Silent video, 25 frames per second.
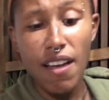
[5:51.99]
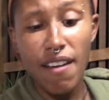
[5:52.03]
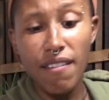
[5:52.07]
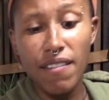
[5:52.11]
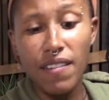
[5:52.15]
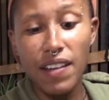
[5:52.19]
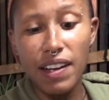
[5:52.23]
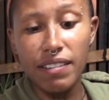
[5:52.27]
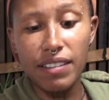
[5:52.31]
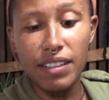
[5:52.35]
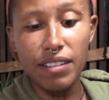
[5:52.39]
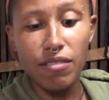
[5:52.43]

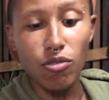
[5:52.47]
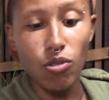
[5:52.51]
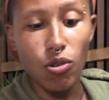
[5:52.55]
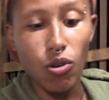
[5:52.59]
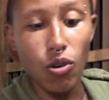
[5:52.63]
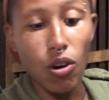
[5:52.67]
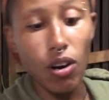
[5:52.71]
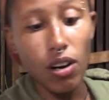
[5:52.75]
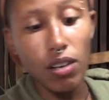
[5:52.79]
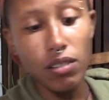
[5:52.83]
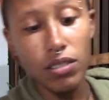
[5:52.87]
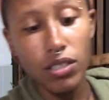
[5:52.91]
very
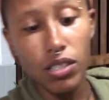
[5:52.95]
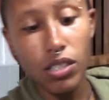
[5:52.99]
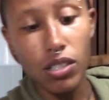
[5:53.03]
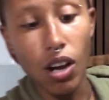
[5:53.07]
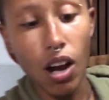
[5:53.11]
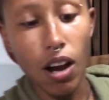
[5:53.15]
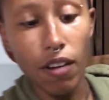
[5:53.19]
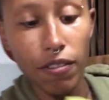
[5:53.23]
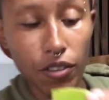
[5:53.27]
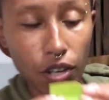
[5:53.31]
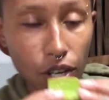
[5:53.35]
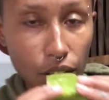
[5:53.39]
raw
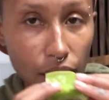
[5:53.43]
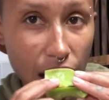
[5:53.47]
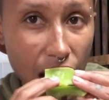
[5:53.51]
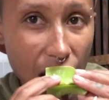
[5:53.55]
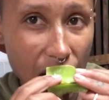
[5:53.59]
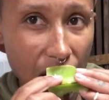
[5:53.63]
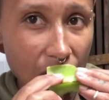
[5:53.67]
starfruit.